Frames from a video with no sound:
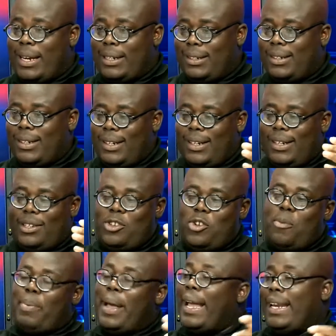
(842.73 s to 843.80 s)
worked,
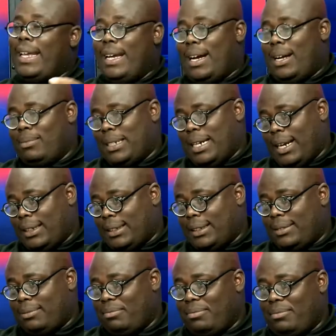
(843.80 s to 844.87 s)
you're paying income
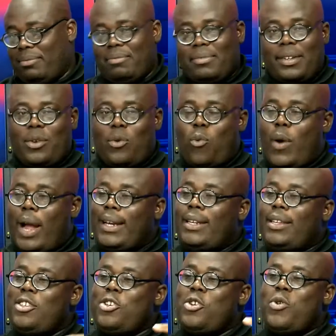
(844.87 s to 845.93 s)
tax.
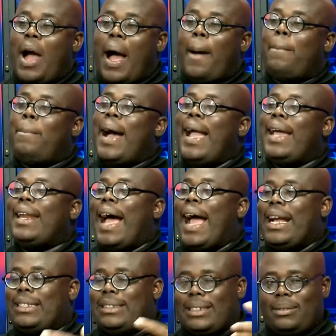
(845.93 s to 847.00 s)
When you are buying
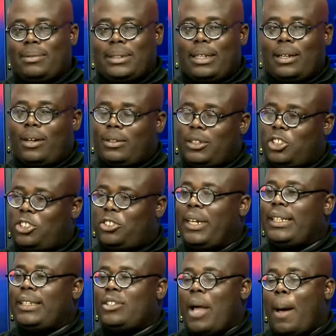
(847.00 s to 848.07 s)
items on the
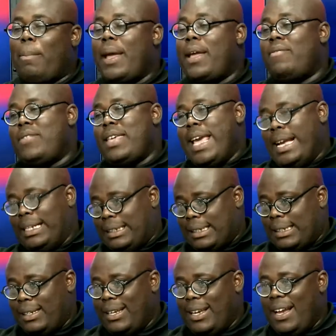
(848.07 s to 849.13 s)
street, you're paying
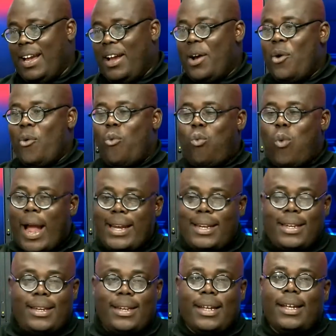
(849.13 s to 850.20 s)
VAT.
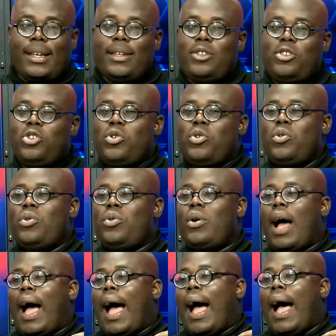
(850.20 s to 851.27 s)
When
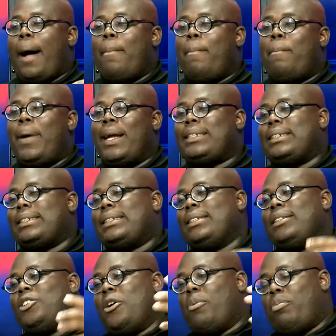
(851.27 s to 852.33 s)
you are
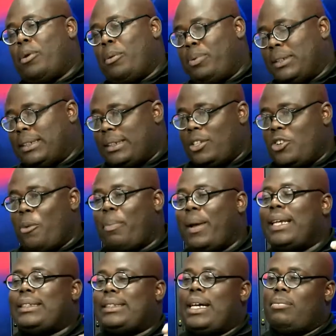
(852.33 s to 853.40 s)
purchasing your property, you
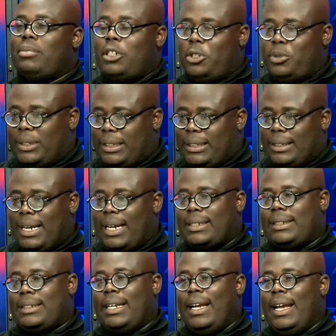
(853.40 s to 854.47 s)
pay stamp duty
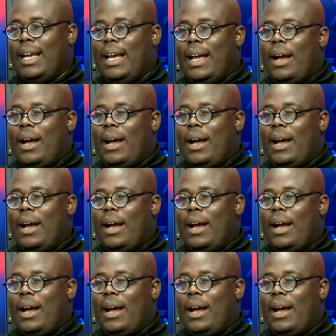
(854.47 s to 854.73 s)
tax.